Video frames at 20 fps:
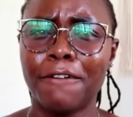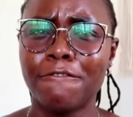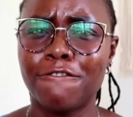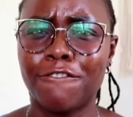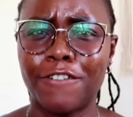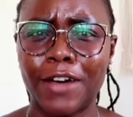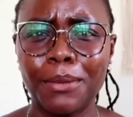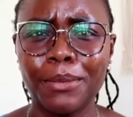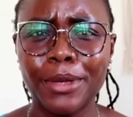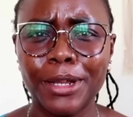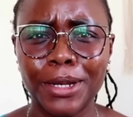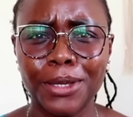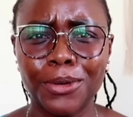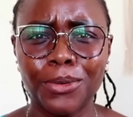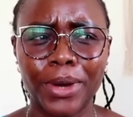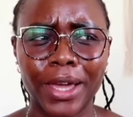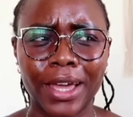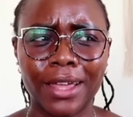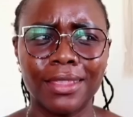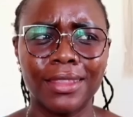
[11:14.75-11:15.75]
family
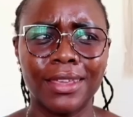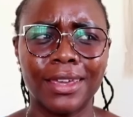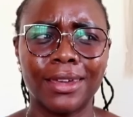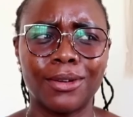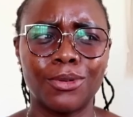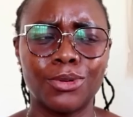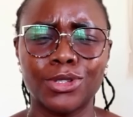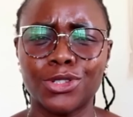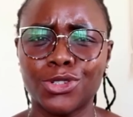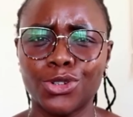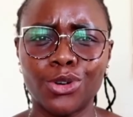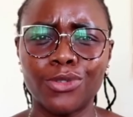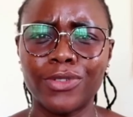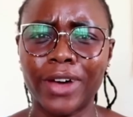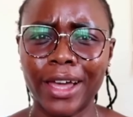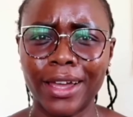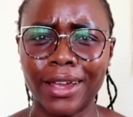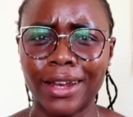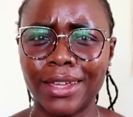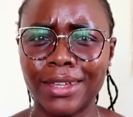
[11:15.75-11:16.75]
where there was no
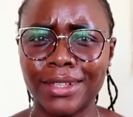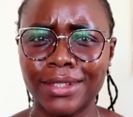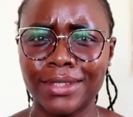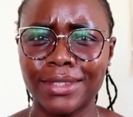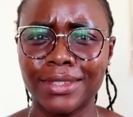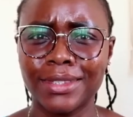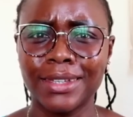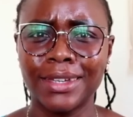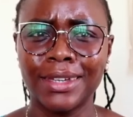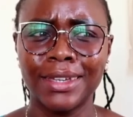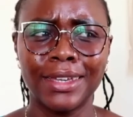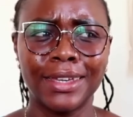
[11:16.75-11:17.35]
violence,